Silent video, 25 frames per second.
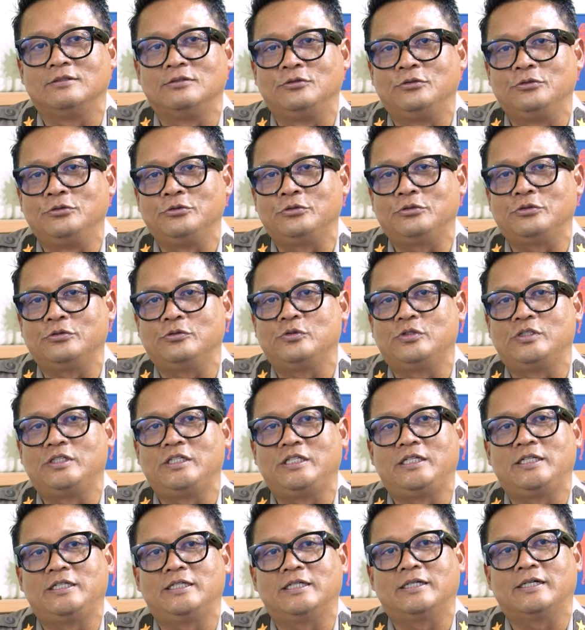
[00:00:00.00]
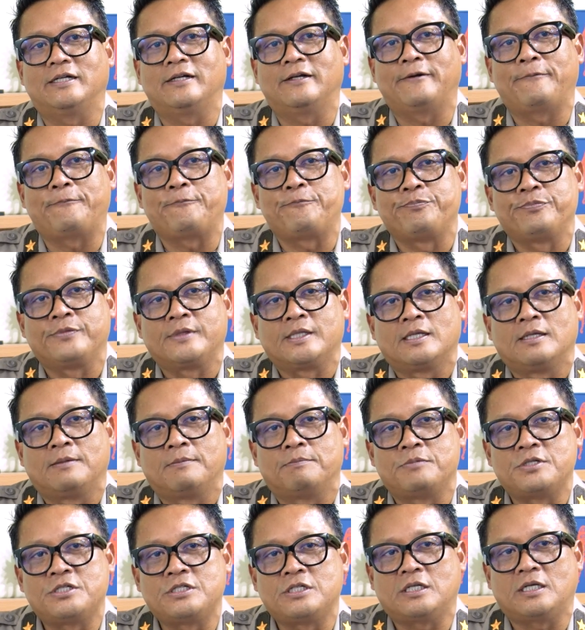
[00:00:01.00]
due to the
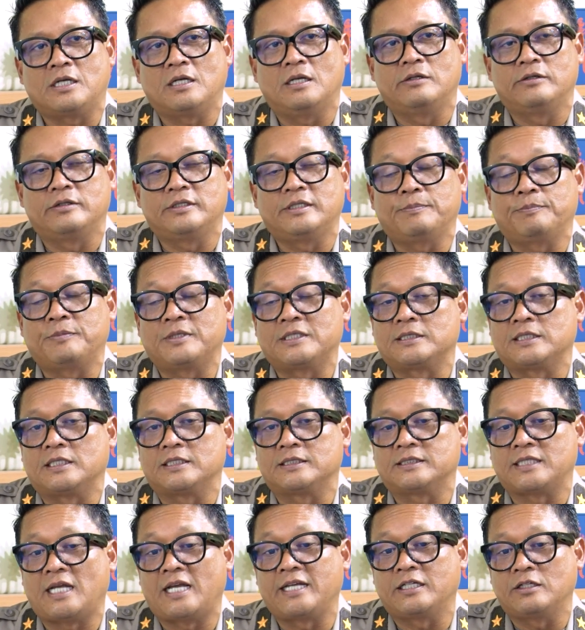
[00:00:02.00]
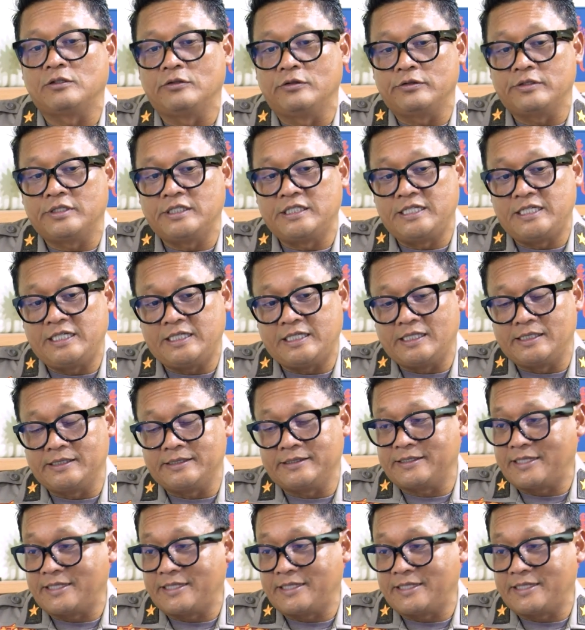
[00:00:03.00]
psychological